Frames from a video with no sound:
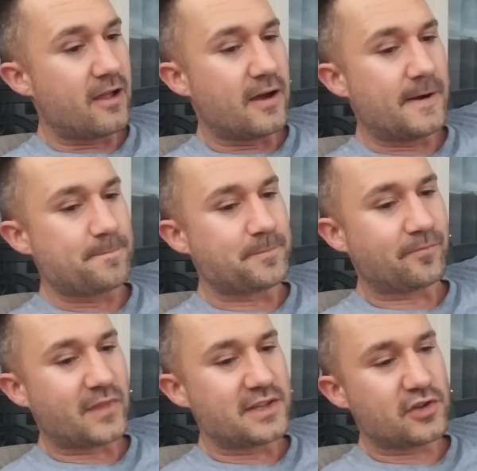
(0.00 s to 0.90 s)
um,
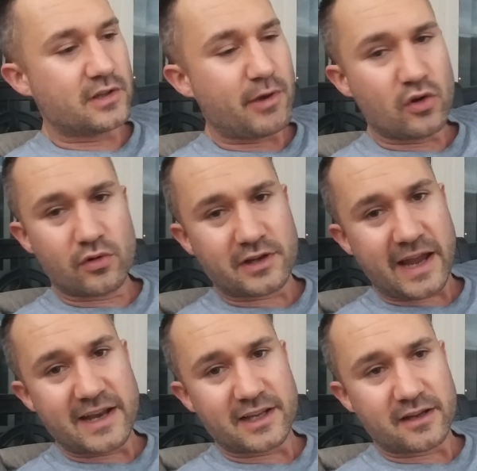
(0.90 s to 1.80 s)
it's all about
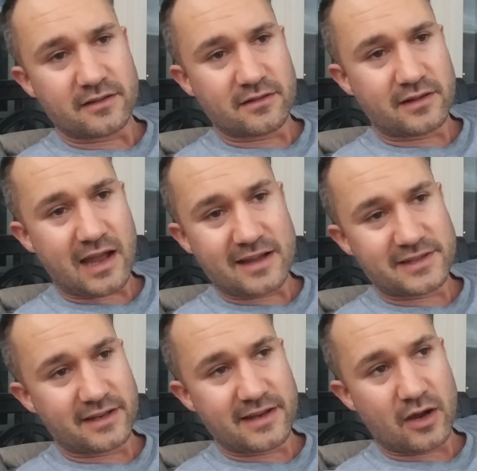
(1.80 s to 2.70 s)
organic
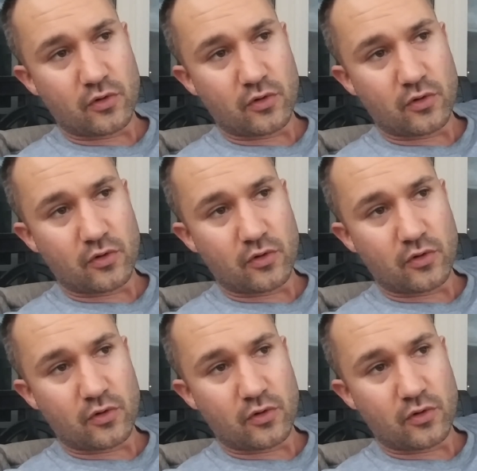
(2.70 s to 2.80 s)
content now,